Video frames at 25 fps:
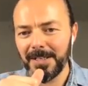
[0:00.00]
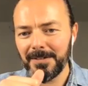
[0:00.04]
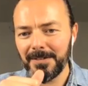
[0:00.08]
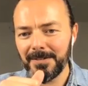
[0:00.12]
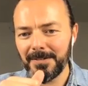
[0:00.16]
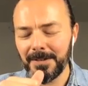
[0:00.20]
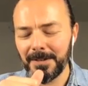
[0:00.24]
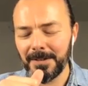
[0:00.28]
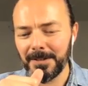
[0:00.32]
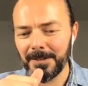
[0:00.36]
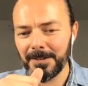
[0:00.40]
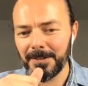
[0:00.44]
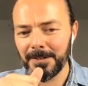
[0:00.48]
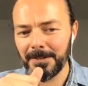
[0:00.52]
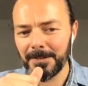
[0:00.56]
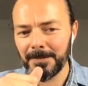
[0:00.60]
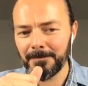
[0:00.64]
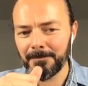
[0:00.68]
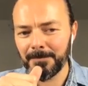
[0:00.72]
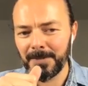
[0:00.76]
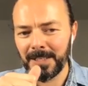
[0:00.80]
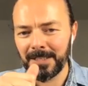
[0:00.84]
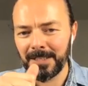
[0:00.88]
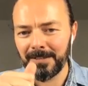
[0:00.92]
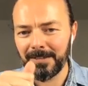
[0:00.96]
uh,
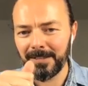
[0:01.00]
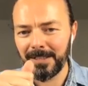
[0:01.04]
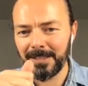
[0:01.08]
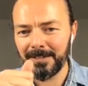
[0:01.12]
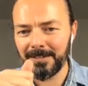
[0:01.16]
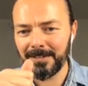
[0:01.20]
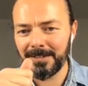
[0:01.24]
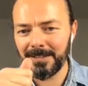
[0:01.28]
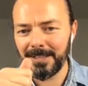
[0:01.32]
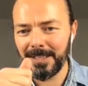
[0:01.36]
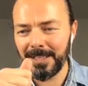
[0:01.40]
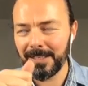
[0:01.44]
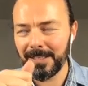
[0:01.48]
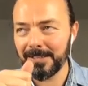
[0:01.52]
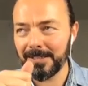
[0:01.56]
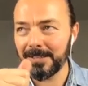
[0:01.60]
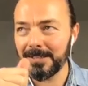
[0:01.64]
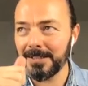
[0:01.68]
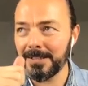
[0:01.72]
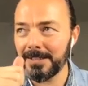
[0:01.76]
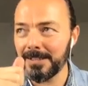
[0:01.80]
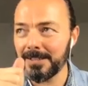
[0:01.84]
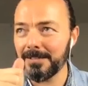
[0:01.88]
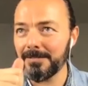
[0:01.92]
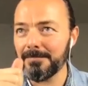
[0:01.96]
and it takes
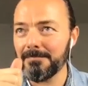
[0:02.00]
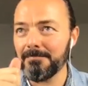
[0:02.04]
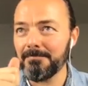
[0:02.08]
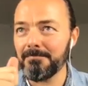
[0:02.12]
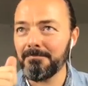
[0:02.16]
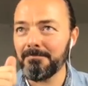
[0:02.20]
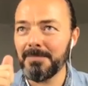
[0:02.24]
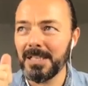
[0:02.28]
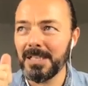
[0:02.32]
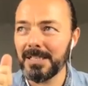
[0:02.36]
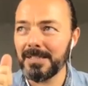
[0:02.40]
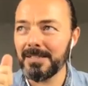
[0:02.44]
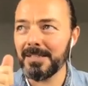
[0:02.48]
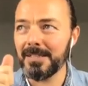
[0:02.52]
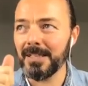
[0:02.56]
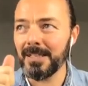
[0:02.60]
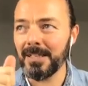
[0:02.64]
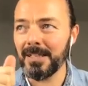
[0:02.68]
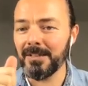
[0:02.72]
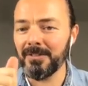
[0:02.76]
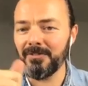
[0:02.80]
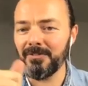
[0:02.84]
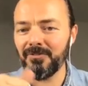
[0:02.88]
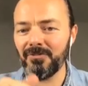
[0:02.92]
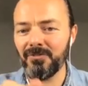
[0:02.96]
this
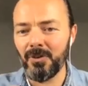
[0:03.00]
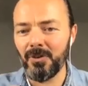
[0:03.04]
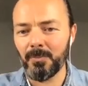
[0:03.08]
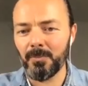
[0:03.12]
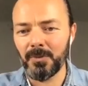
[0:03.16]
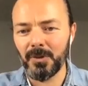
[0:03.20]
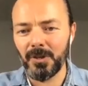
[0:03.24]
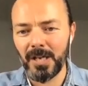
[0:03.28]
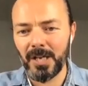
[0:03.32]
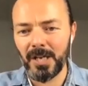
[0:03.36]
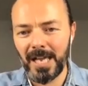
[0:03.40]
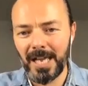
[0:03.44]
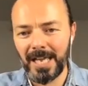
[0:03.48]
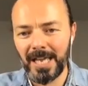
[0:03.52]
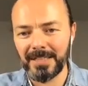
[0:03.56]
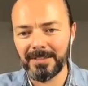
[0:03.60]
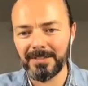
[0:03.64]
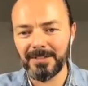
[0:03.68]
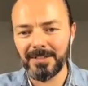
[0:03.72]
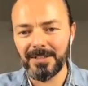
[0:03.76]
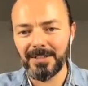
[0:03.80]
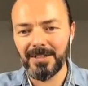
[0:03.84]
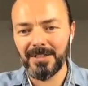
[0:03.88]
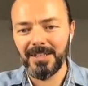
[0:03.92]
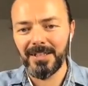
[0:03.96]
millisecond from your
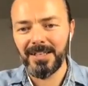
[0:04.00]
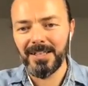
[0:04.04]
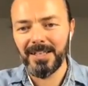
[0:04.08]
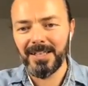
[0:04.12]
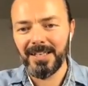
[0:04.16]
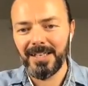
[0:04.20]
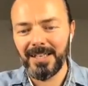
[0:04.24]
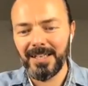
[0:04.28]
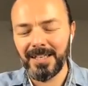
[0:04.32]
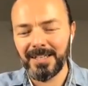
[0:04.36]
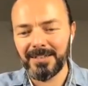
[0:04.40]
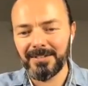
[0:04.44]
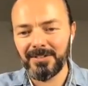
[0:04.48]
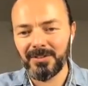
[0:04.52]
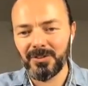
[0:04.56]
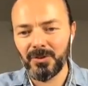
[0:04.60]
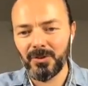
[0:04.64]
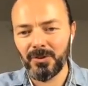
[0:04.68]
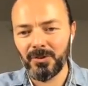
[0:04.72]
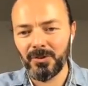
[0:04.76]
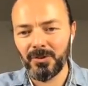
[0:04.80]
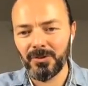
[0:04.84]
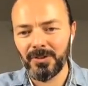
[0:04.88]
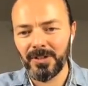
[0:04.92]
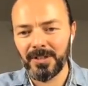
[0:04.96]
hand and
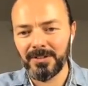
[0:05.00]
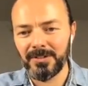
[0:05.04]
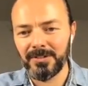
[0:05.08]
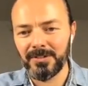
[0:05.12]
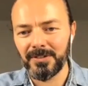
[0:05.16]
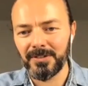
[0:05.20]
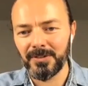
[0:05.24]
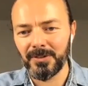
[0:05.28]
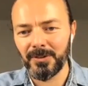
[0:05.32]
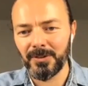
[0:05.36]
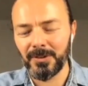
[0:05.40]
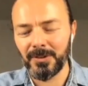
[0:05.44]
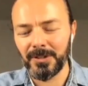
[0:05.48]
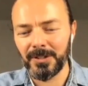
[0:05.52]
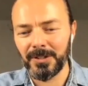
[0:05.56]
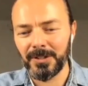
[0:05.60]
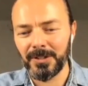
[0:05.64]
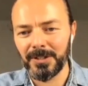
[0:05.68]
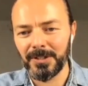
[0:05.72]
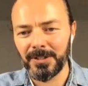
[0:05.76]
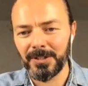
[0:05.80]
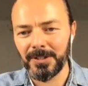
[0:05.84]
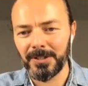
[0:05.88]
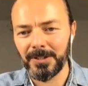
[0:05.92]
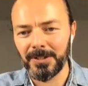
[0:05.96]
your and your uh,
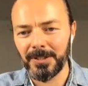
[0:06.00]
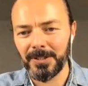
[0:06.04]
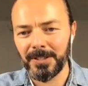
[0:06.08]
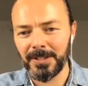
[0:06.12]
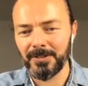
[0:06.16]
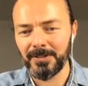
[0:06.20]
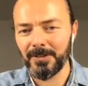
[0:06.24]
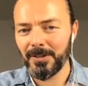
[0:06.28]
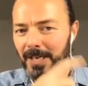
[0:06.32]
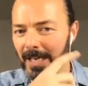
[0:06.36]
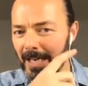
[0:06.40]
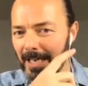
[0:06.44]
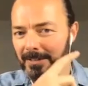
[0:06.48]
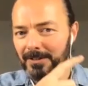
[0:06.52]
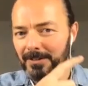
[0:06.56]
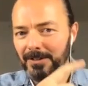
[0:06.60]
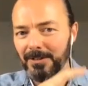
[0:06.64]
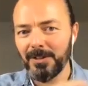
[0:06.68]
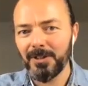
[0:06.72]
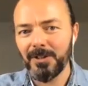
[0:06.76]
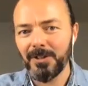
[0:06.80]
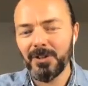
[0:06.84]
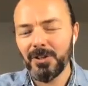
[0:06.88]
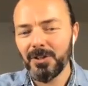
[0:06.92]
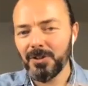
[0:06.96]
uh and your head
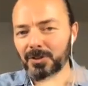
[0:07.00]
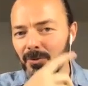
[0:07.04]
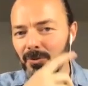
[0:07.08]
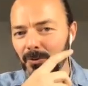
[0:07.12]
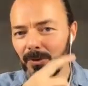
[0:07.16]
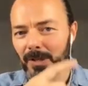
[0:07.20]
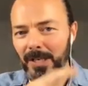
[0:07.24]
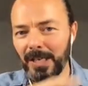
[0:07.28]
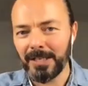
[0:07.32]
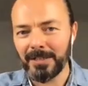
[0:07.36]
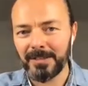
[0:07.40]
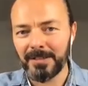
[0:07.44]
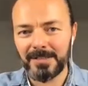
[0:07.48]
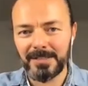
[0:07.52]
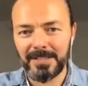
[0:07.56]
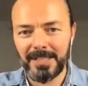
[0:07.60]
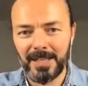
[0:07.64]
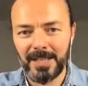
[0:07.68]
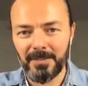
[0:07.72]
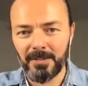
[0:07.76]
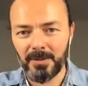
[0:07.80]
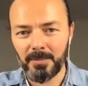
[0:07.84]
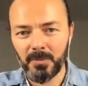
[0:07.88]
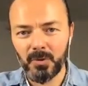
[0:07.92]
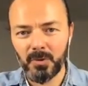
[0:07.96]
to
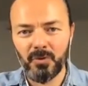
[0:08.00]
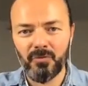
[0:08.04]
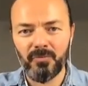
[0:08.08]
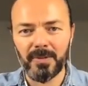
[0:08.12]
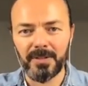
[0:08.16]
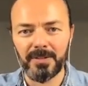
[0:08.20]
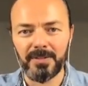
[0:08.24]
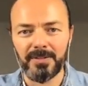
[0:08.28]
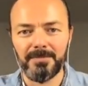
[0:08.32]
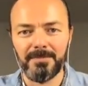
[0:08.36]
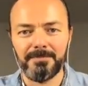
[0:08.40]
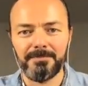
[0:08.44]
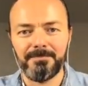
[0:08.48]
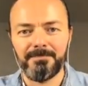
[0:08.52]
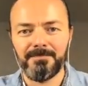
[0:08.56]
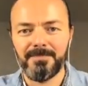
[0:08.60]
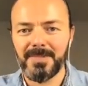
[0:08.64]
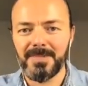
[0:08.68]
understand the movement. Mm -hmm.